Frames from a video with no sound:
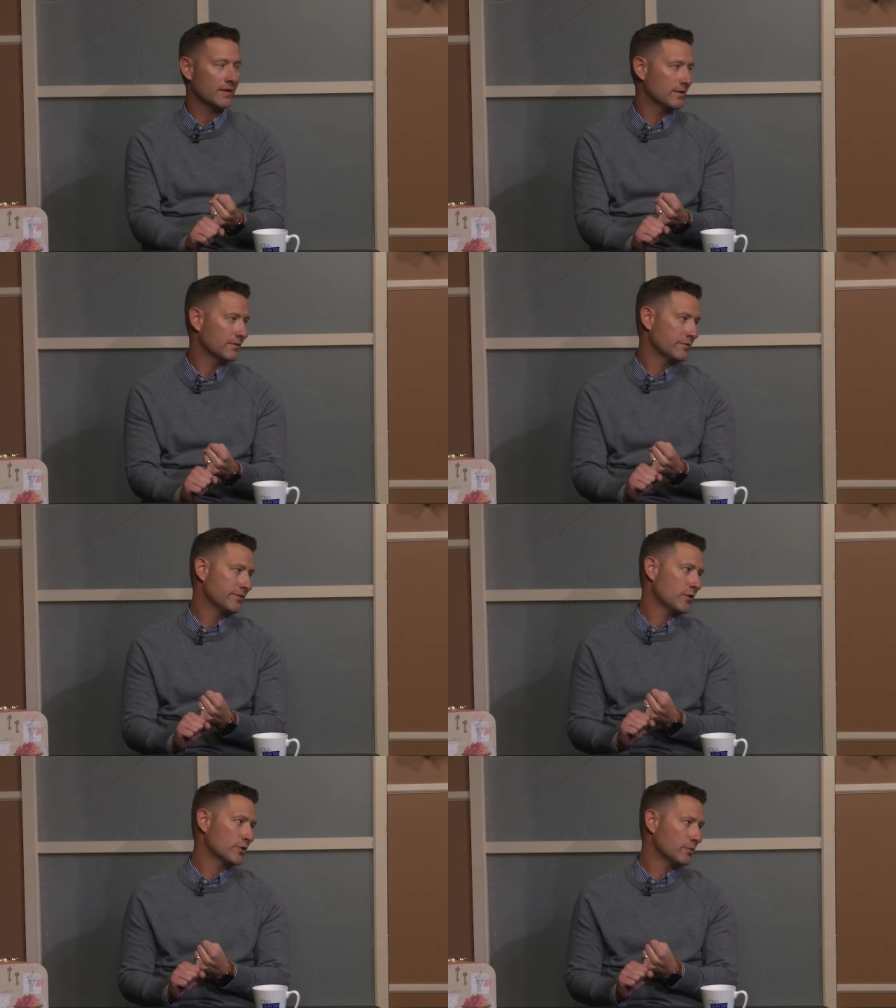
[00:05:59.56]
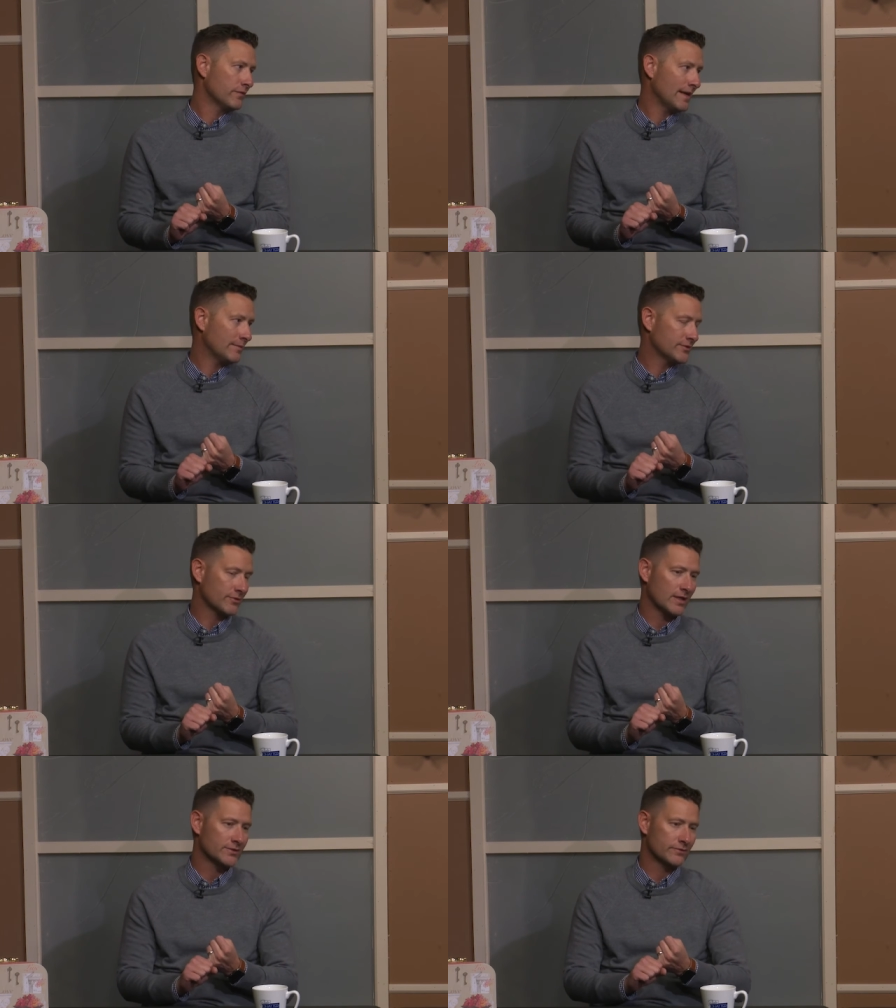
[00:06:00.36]
a revocable family
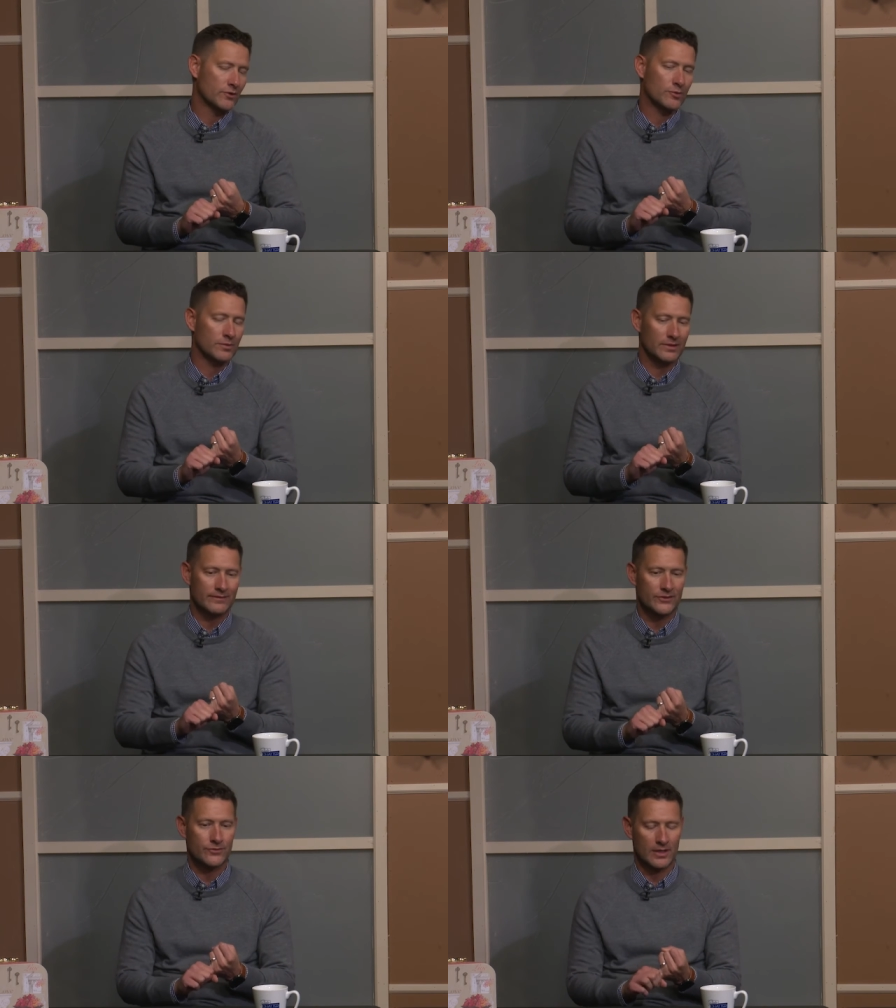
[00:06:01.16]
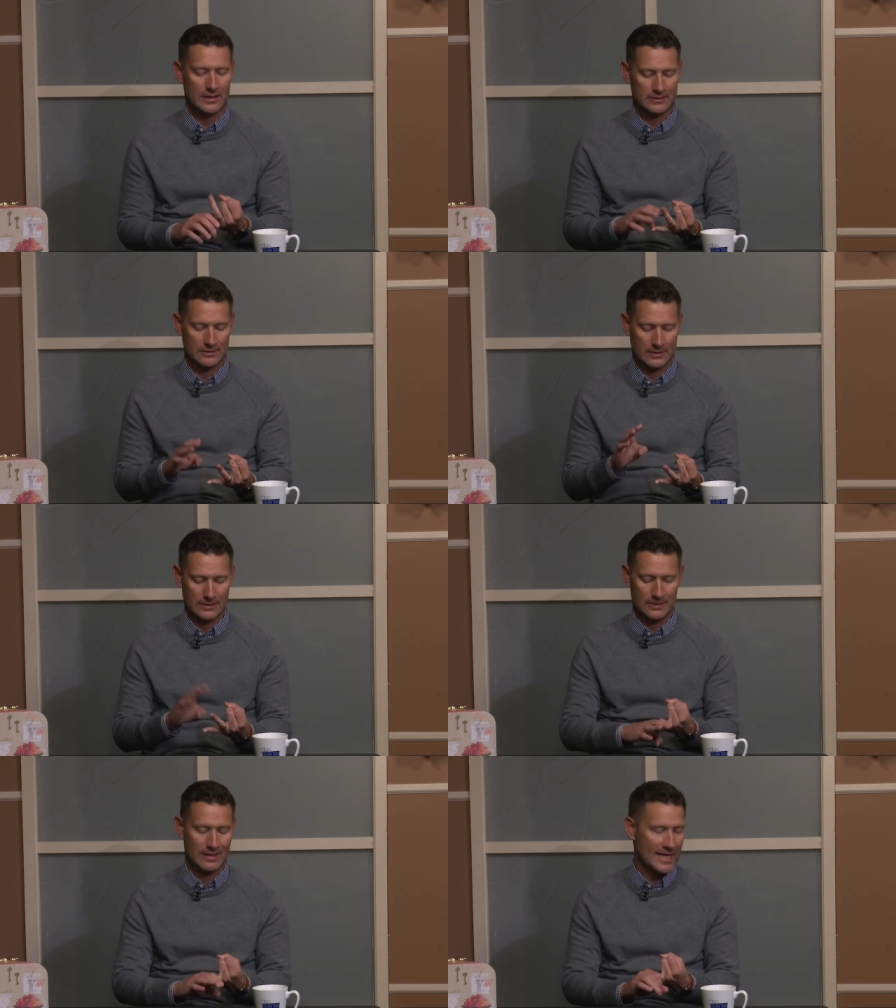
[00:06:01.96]
trust, revocable living trust,
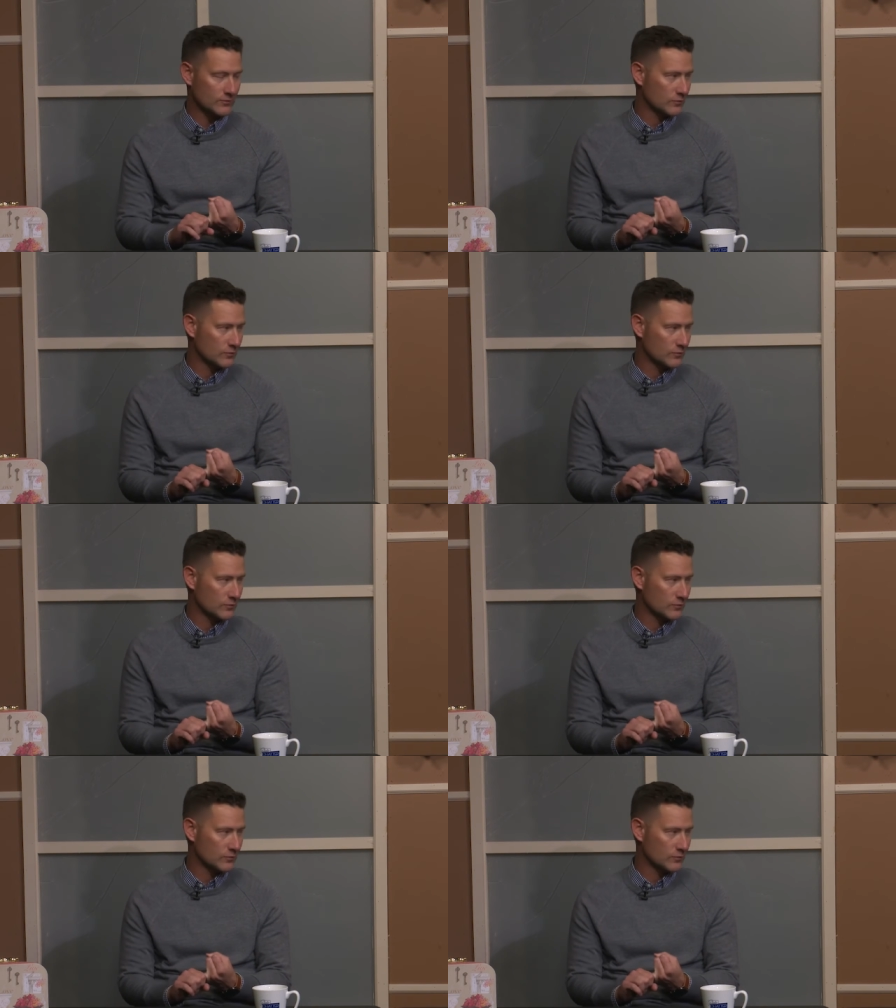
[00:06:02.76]
uh, a last